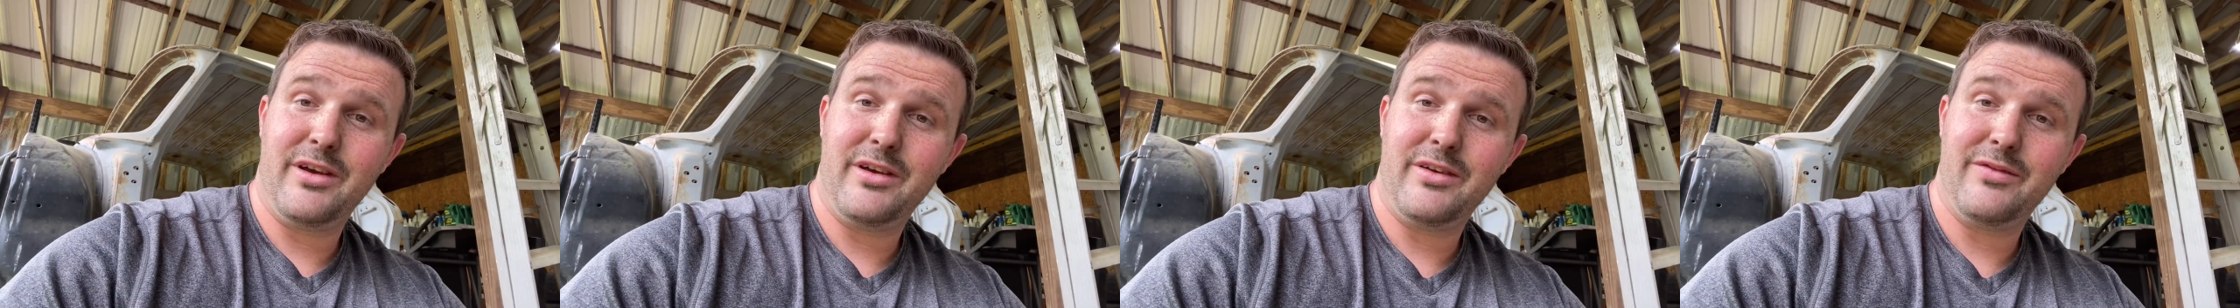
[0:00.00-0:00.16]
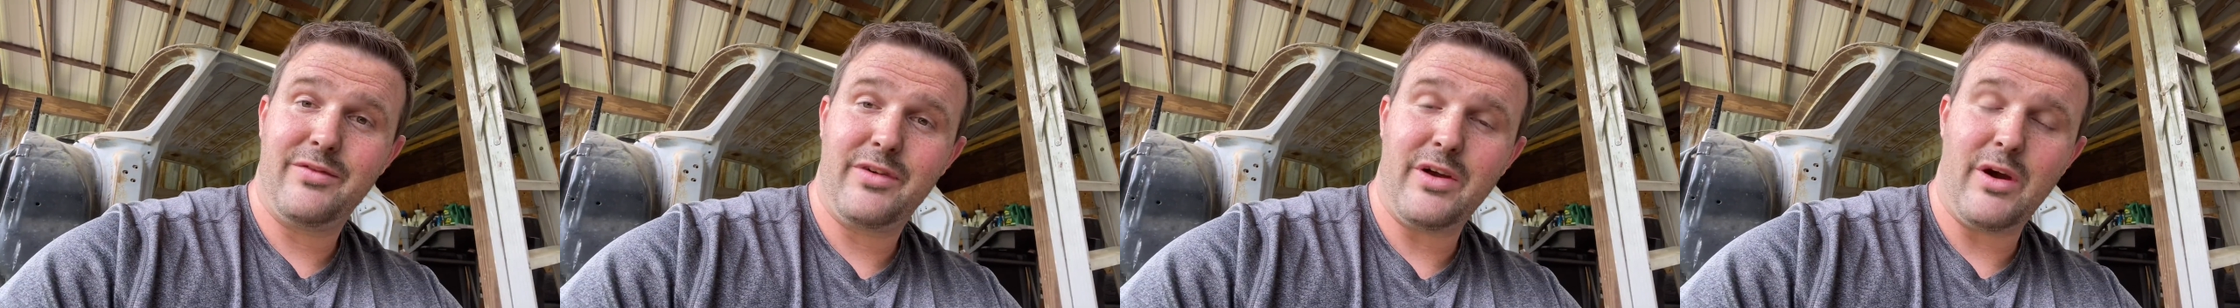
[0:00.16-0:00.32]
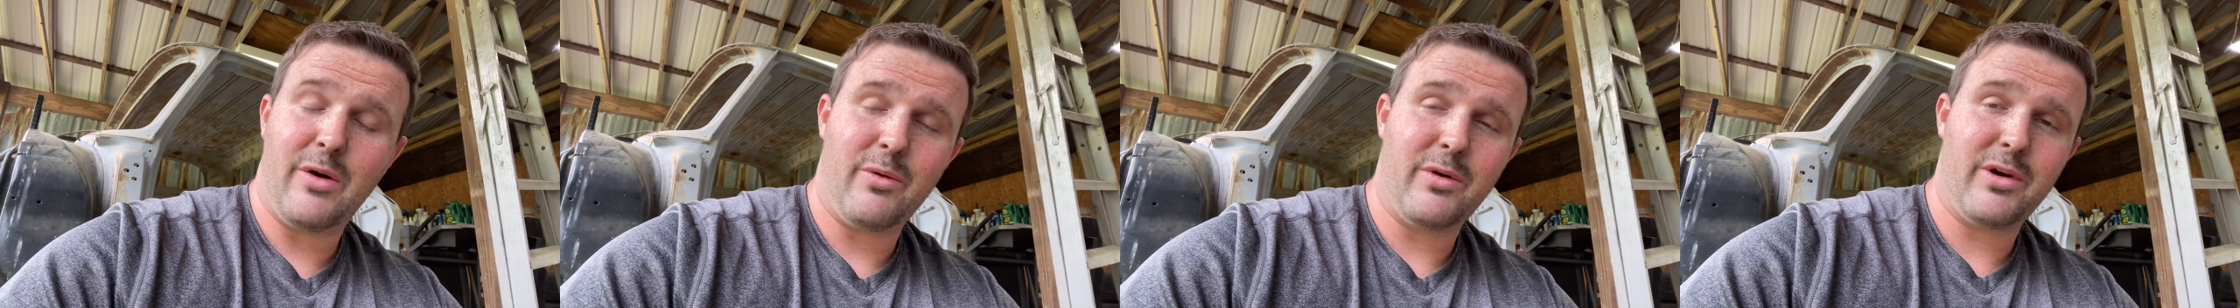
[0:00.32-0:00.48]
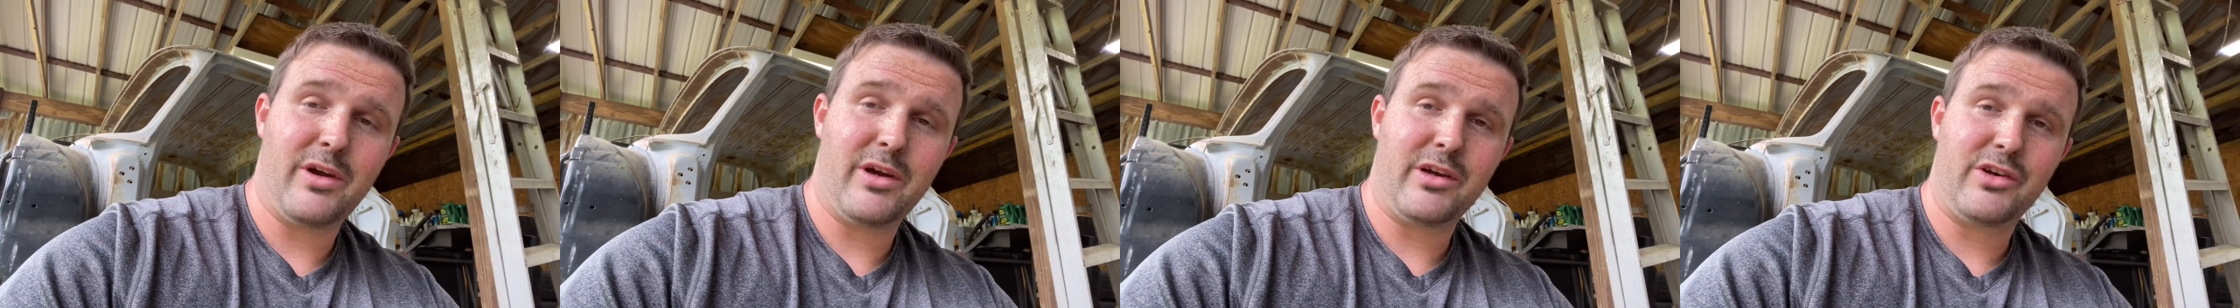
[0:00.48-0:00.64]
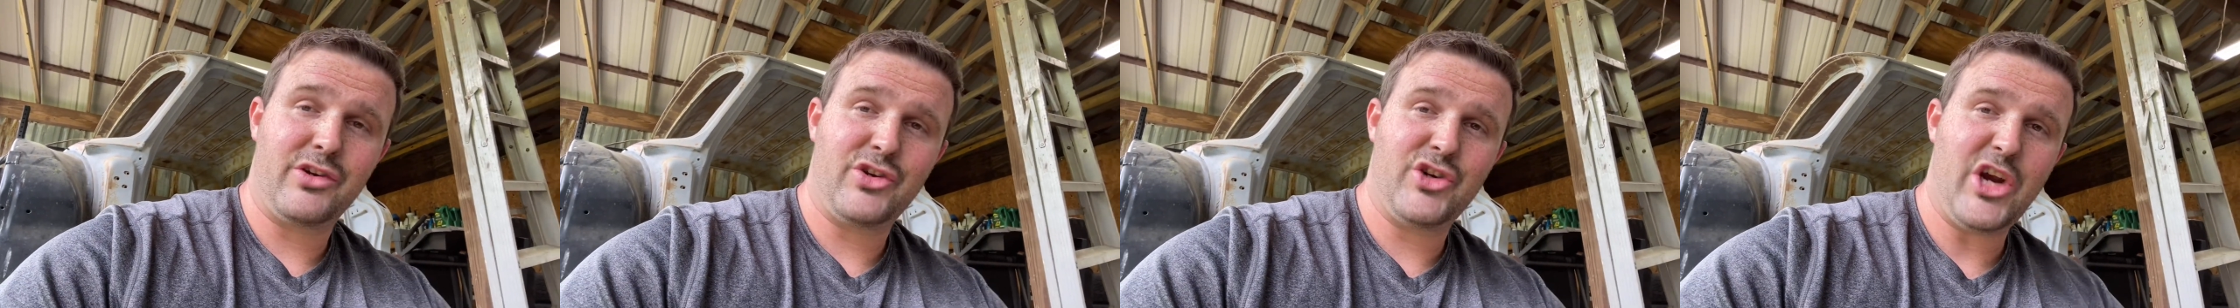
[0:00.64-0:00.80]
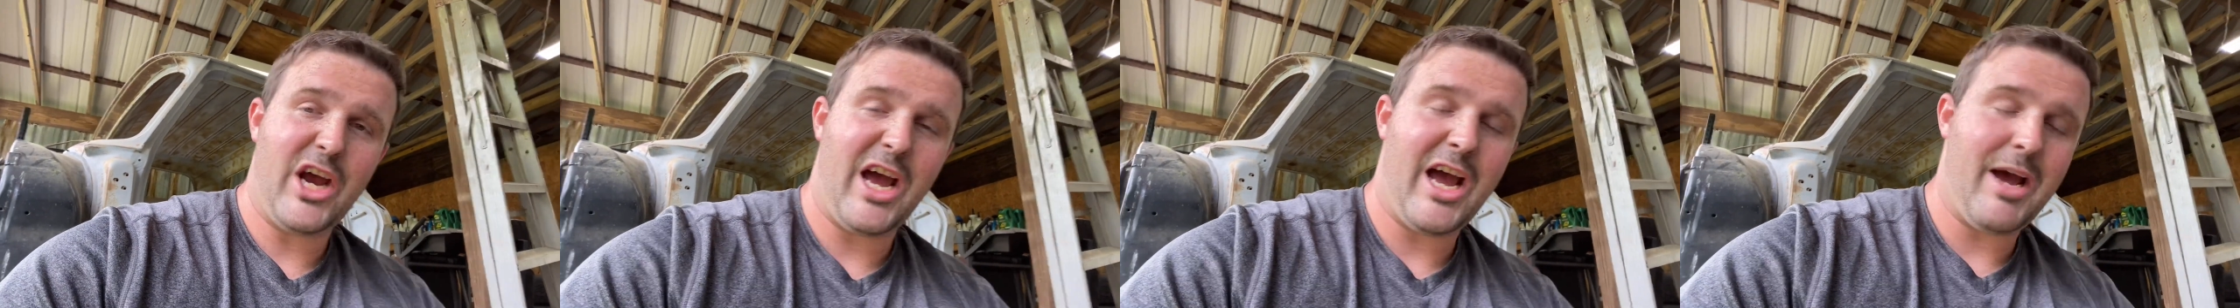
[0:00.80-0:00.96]
if y'all want to
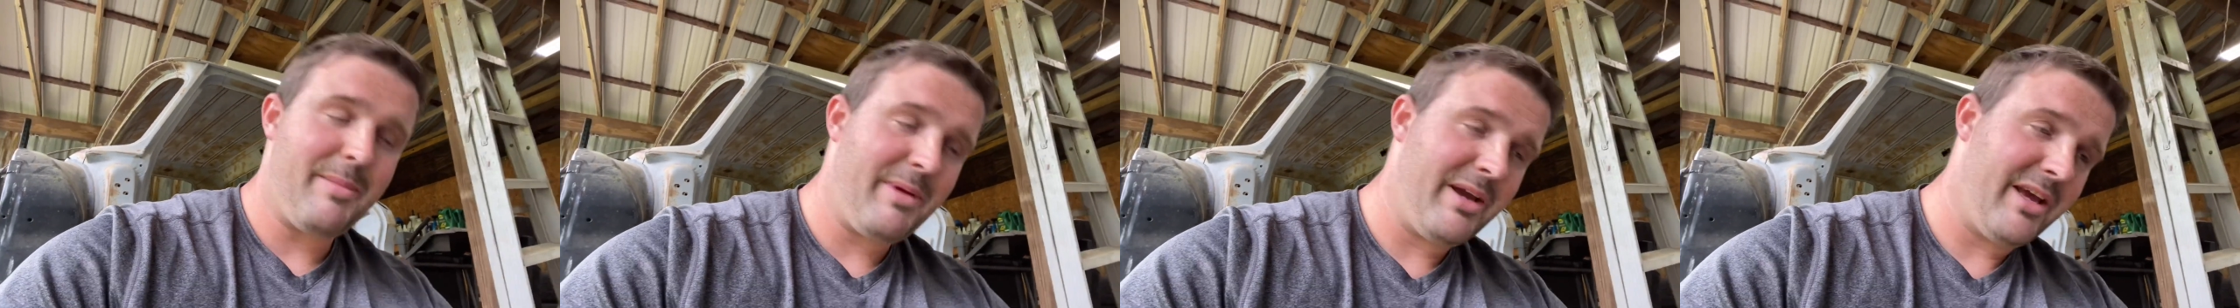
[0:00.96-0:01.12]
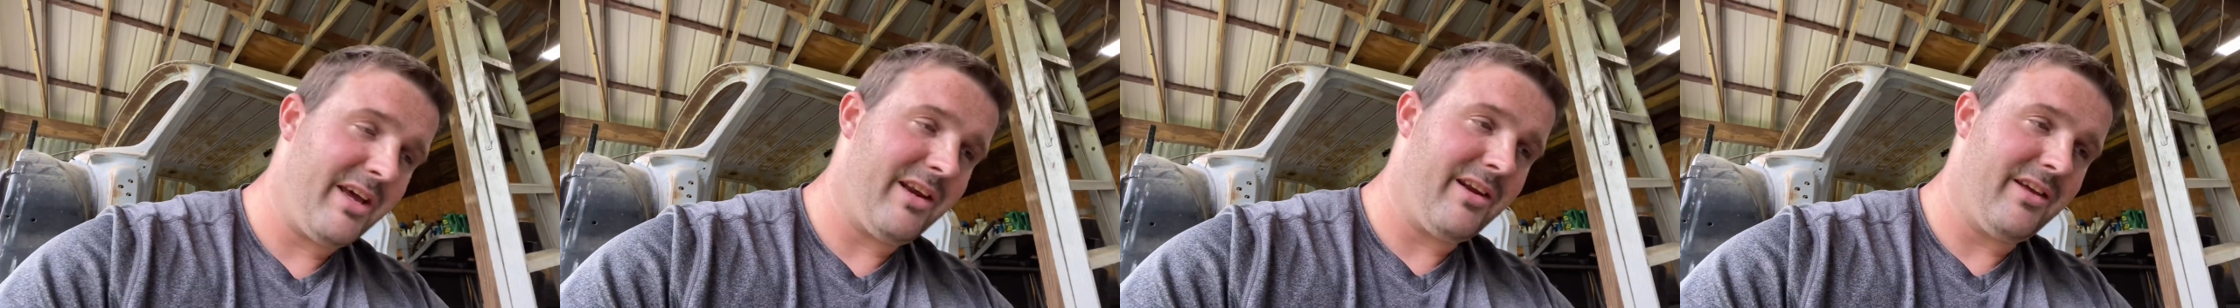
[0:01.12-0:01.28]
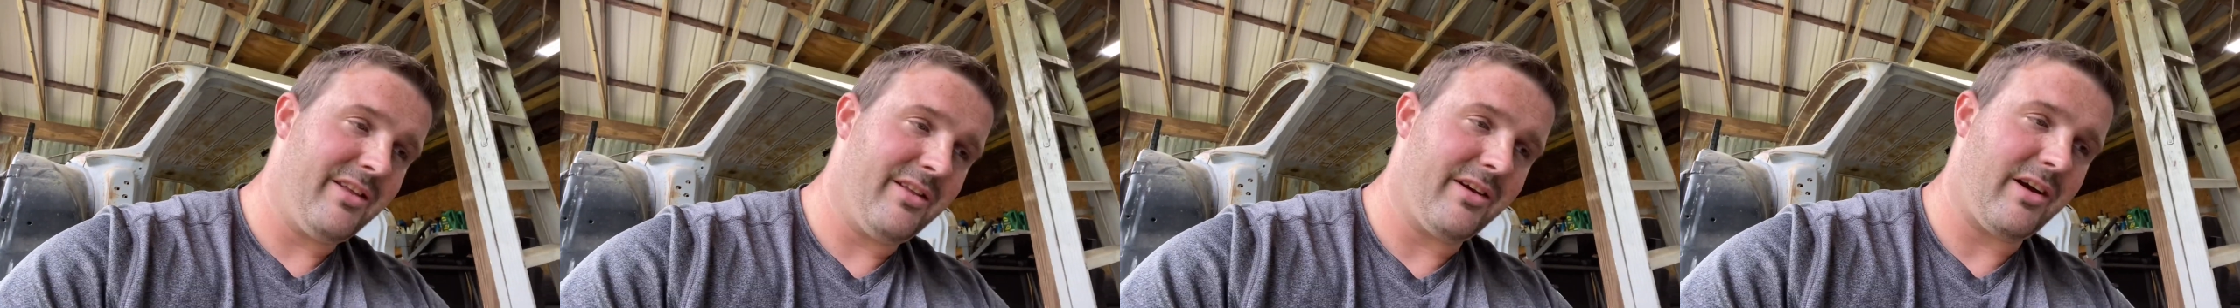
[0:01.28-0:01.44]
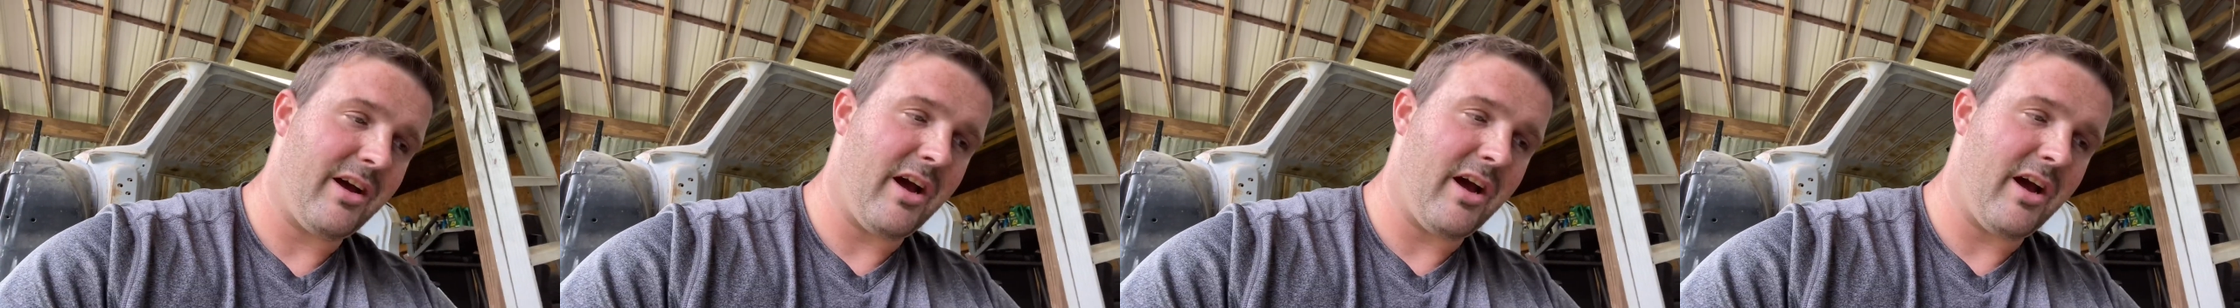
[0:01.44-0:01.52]
chime in the